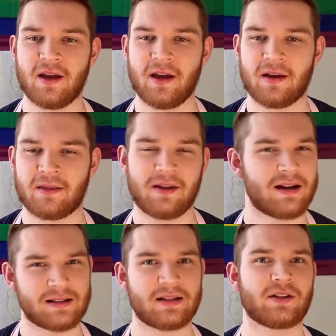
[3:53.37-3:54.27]

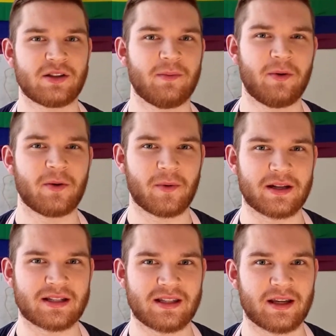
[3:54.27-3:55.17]
that's essentially the point when
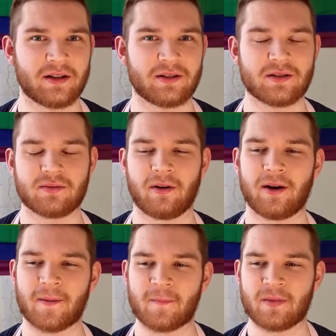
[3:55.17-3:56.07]
it's thickened,
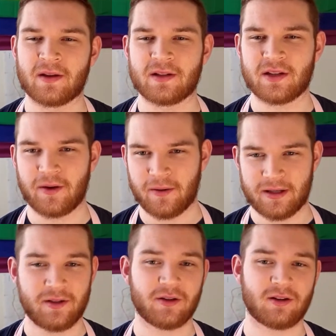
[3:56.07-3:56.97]
right? So
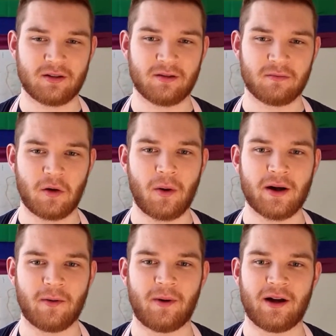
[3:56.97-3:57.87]
it took quite
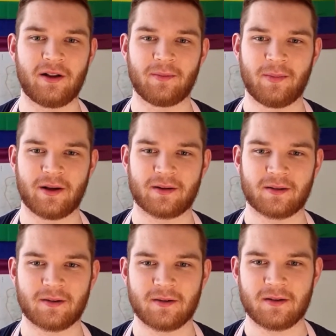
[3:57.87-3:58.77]
a while, but
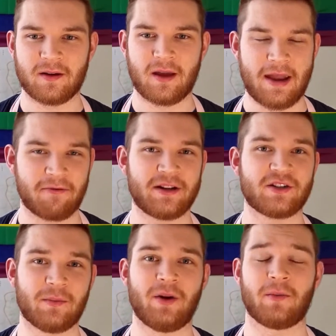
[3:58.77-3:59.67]
it
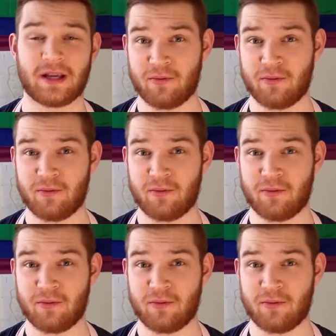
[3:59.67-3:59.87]
reaches a point where you